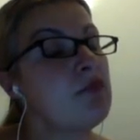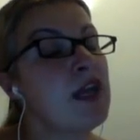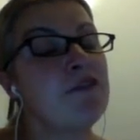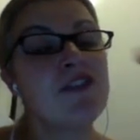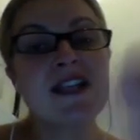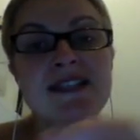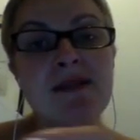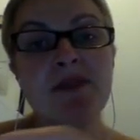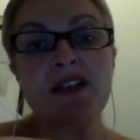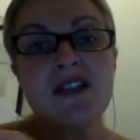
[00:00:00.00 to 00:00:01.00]
if that's
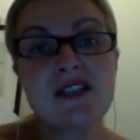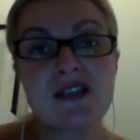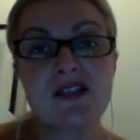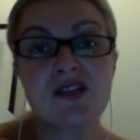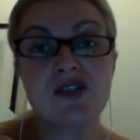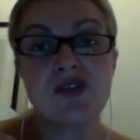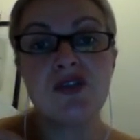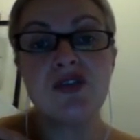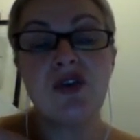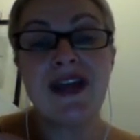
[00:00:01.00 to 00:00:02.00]
something that doesn't suit
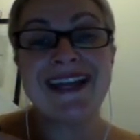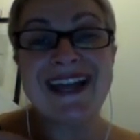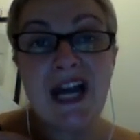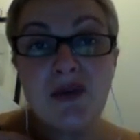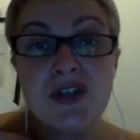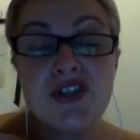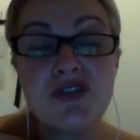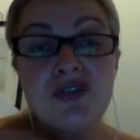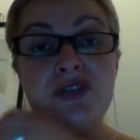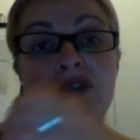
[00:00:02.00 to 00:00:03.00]
you, I encourage
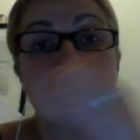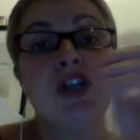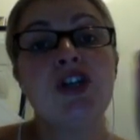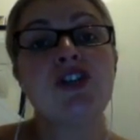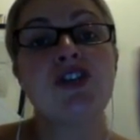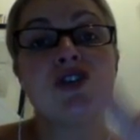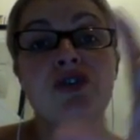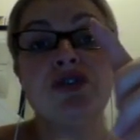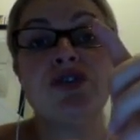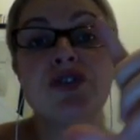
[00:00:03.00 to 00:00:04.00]
you to
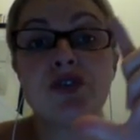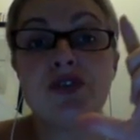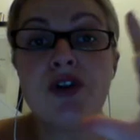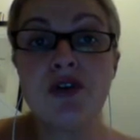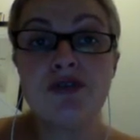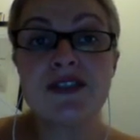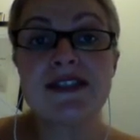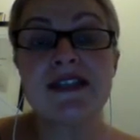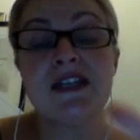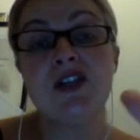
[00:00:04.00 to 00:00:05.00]
use your
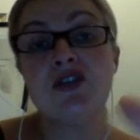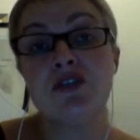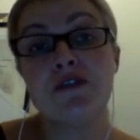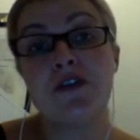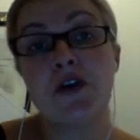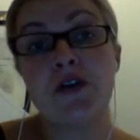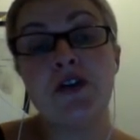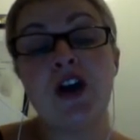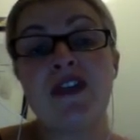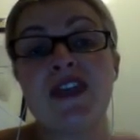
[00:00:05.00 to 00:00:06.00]
notes in your
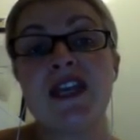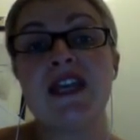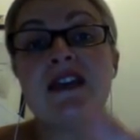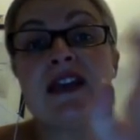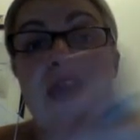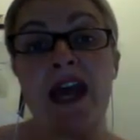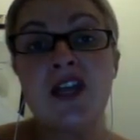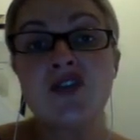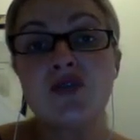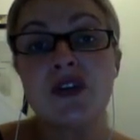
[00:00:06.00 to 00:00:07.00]
phone. I think in the
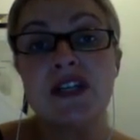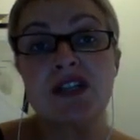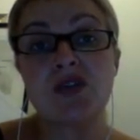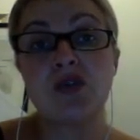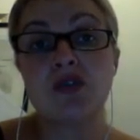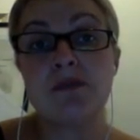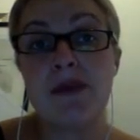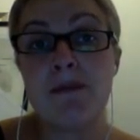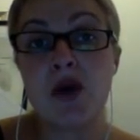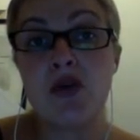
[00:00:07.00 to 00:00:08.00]
Android it's called
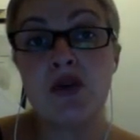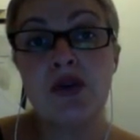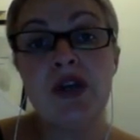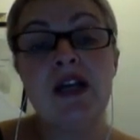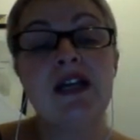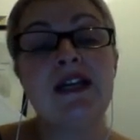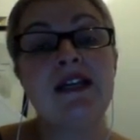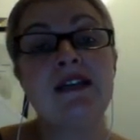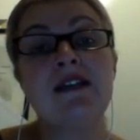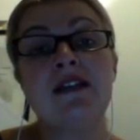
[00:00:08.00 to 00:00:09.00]
Memo.
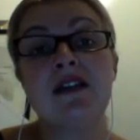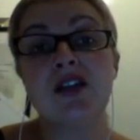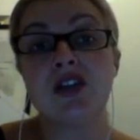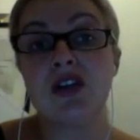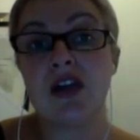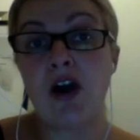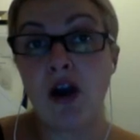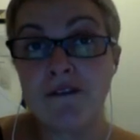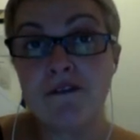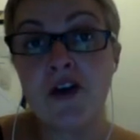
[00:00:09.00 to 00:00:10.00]
In
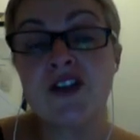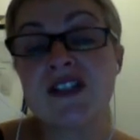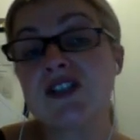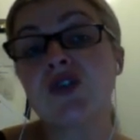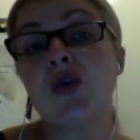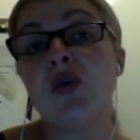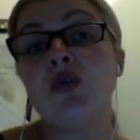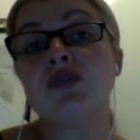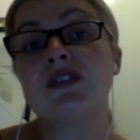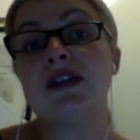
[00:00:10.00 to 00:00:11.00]
iPhones it's
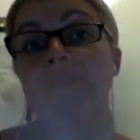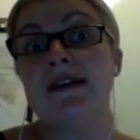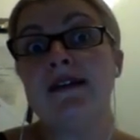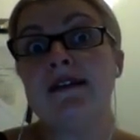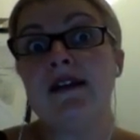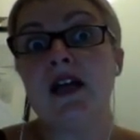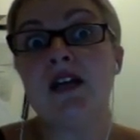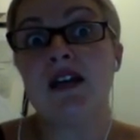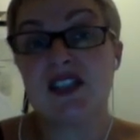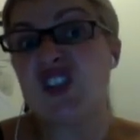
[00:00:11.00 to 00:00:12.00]
called,
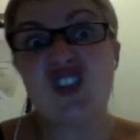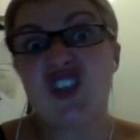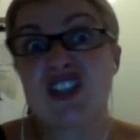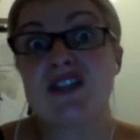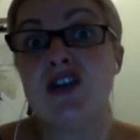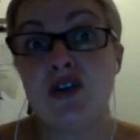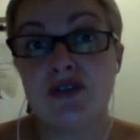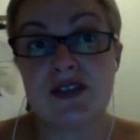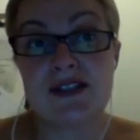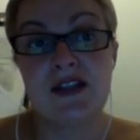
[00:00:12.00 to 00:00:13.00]
it's just
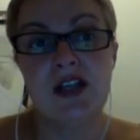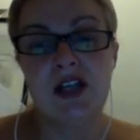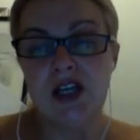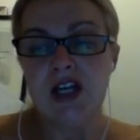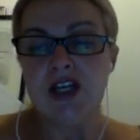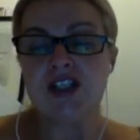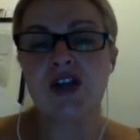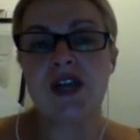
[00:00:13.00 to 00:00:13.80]
notes. So